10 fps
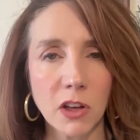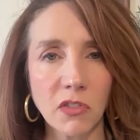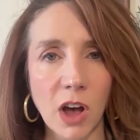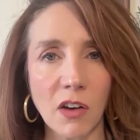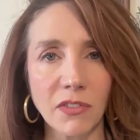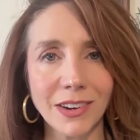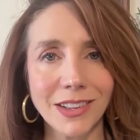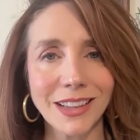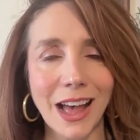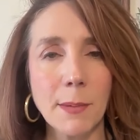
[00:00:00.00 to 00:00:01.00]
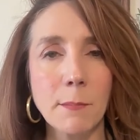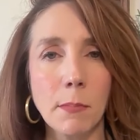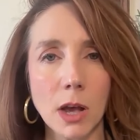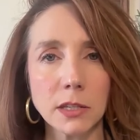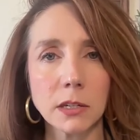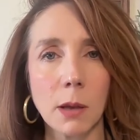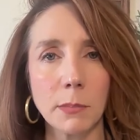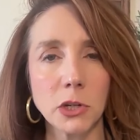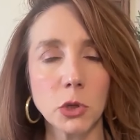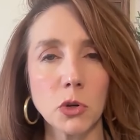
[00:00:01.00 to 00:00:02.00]
self confidence, I must come
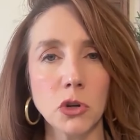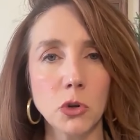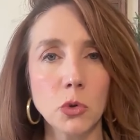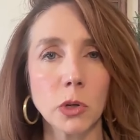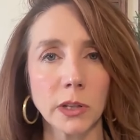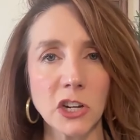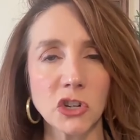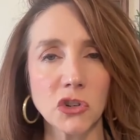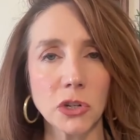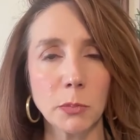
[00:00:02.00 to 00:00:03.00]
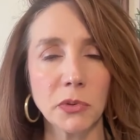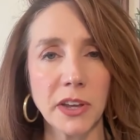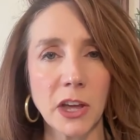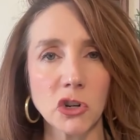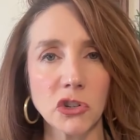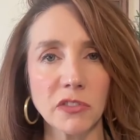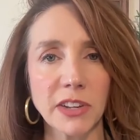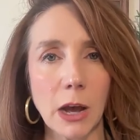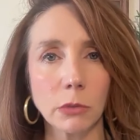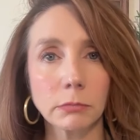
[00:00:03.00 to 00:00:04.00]
into a new relationship with the energy of
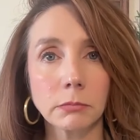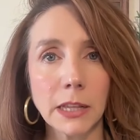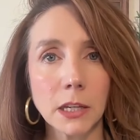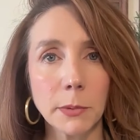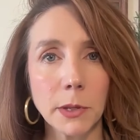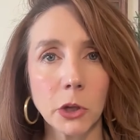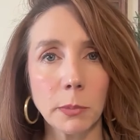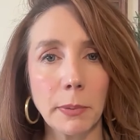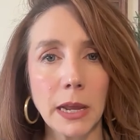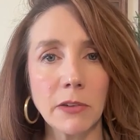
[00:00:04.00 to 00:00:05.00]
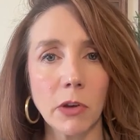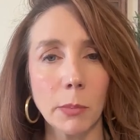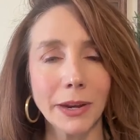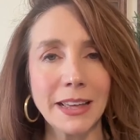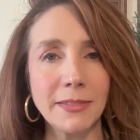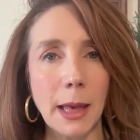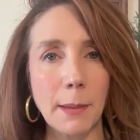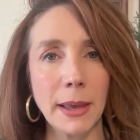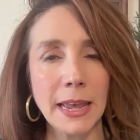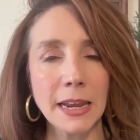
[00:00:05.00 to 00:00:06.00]
doubt. That's going to be a little bit painful, but in that
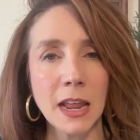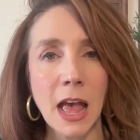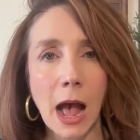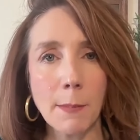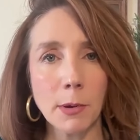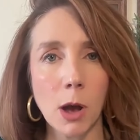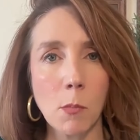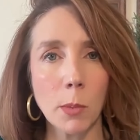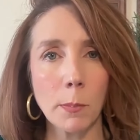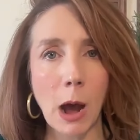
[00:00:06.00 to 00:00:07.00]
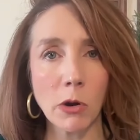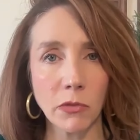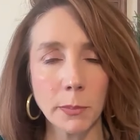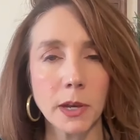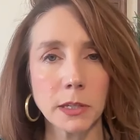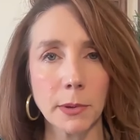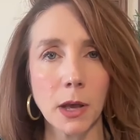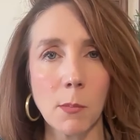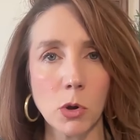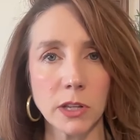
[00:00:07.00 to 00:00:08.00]
pain, I become more powerful because I
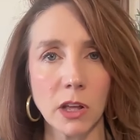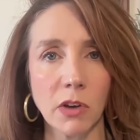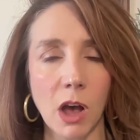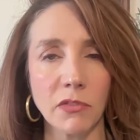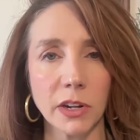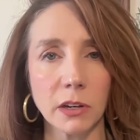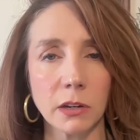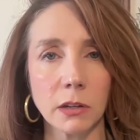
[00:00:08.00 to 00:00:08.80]
become more self confident.